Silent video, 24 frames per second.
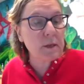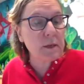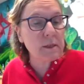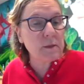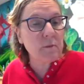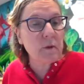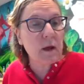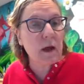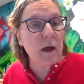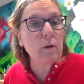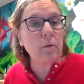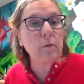as
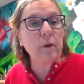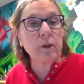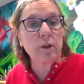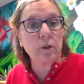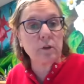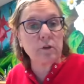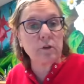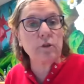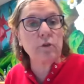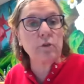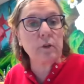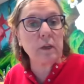well when
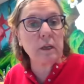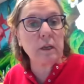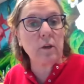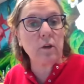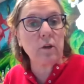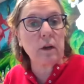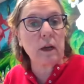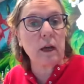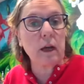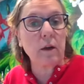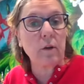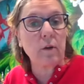you're doing
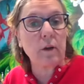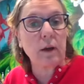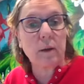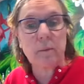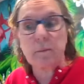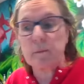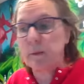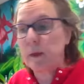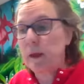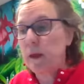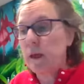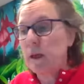your coloring.